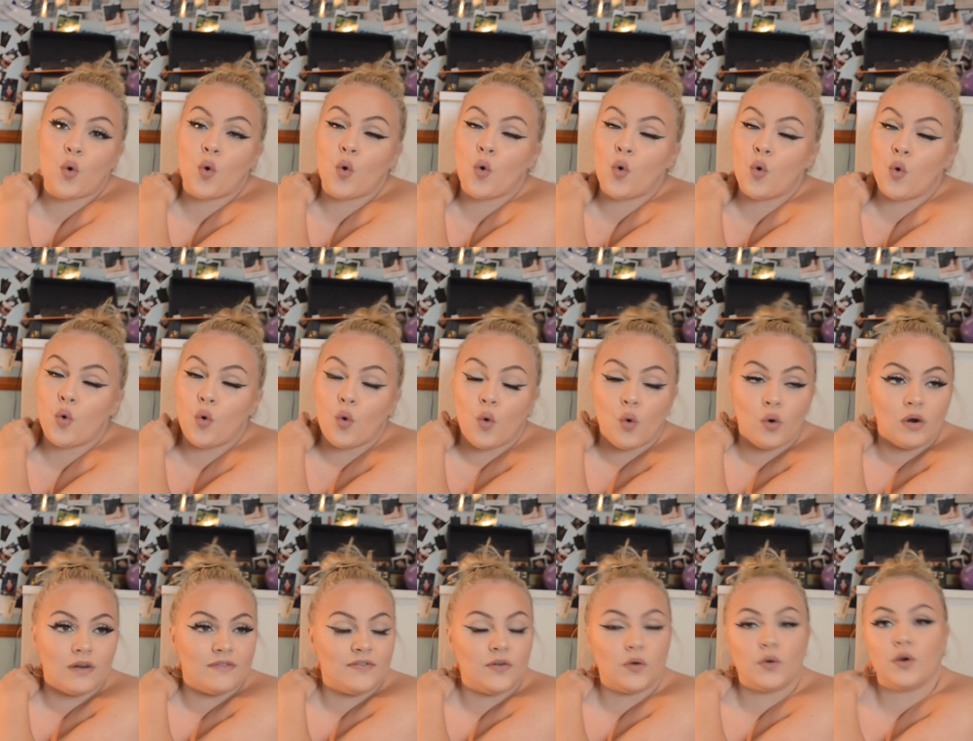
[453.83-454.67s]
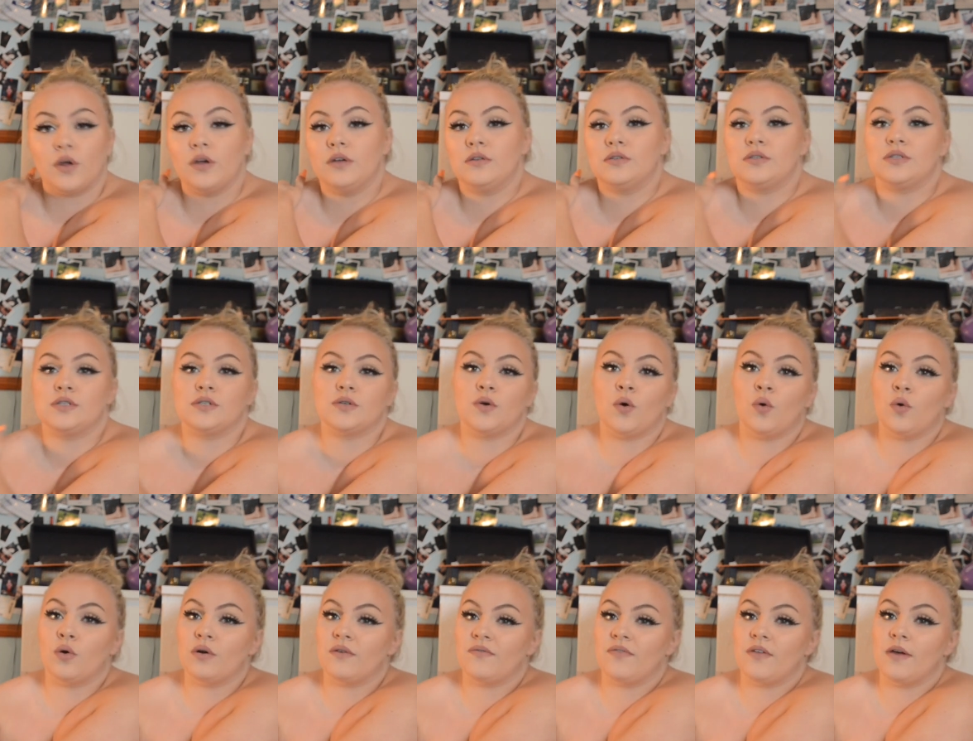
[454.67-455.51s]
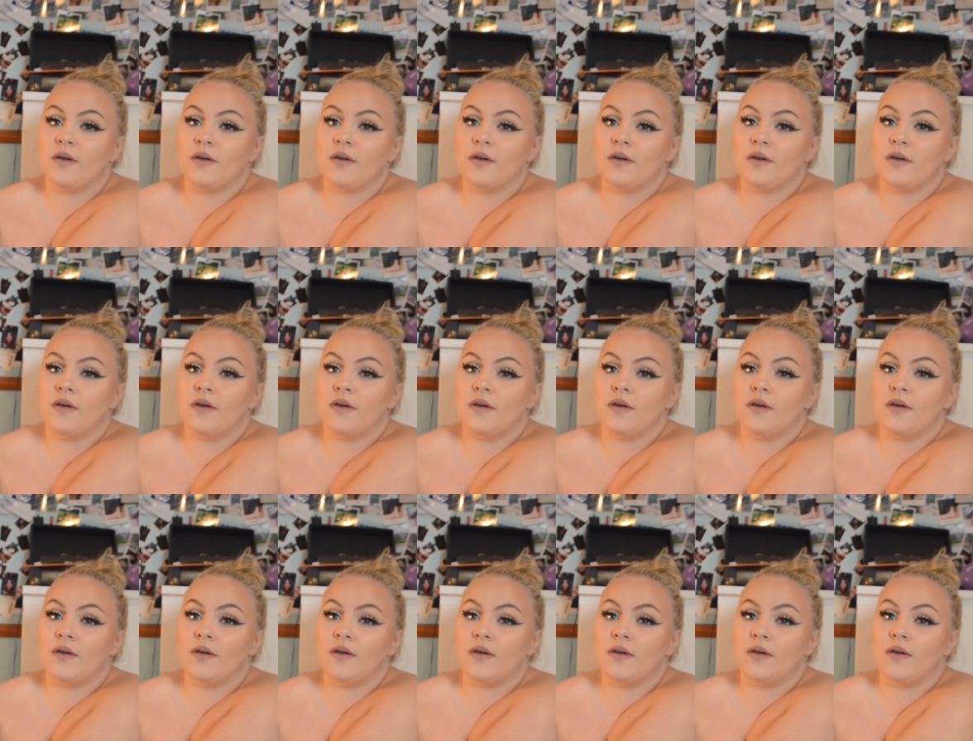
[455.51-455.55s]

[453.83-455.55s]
all of your notes, all of